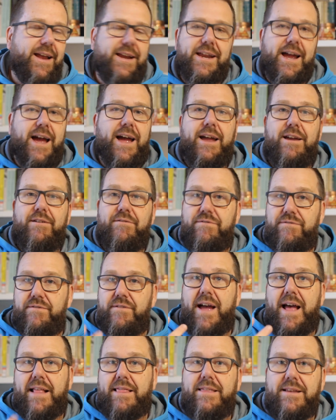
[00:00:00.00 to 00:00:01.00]
gave
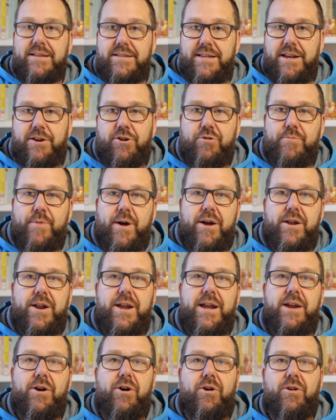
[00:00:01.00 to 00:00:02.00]
at the
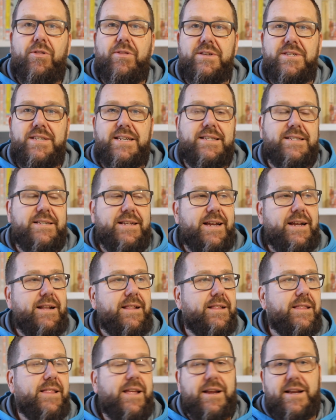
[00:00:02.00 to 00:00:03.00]
ceremony on the 16th.
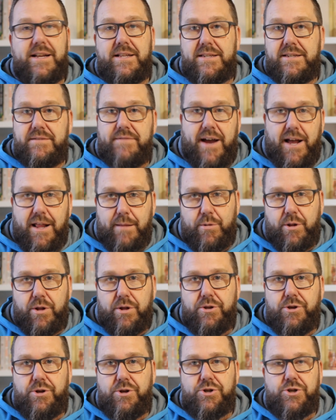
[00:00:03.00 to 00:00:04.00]
It's available
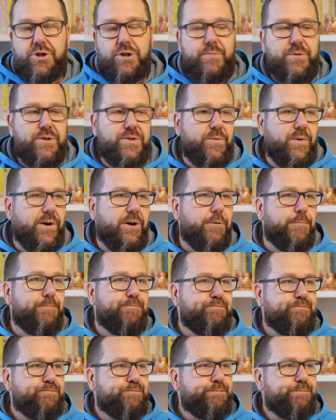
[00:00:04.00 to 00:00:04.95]
on YouTube as well.